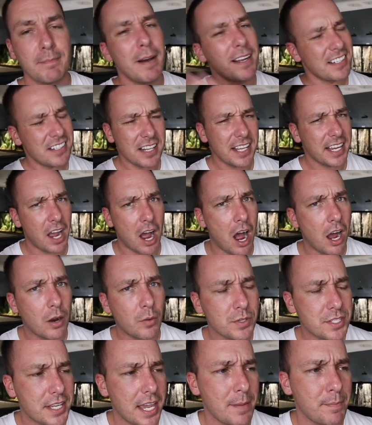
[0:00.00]
much like
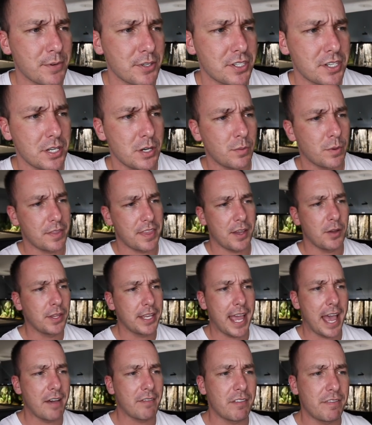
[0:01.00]
aquascapers do, where they
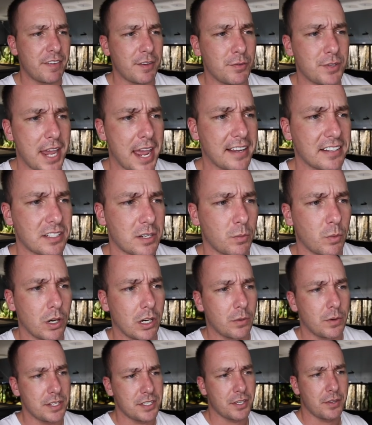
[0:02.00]
only have a few tanks to work with,